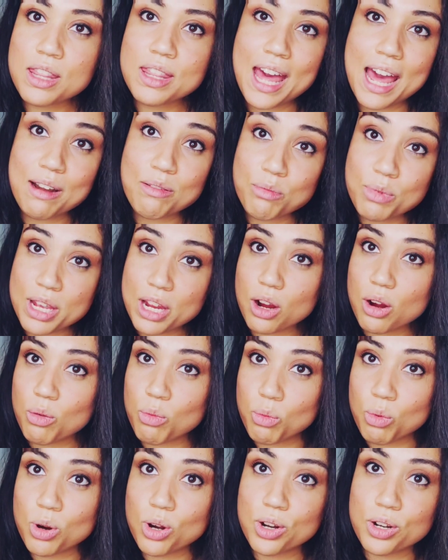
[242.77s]
that we are
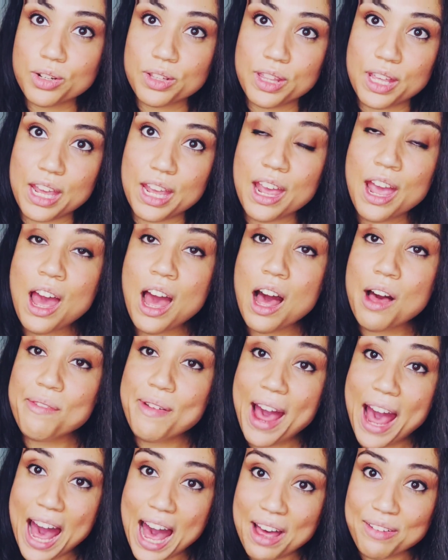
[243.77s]
worthy
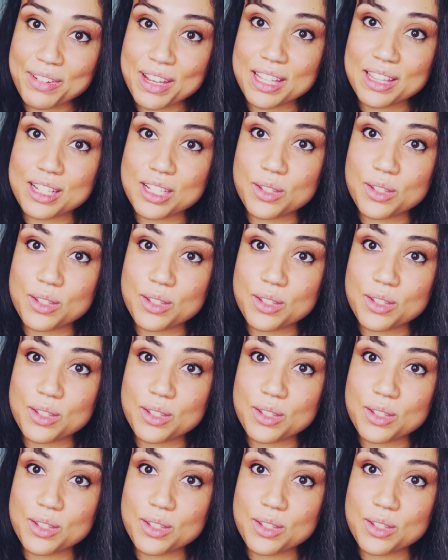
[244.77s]
of having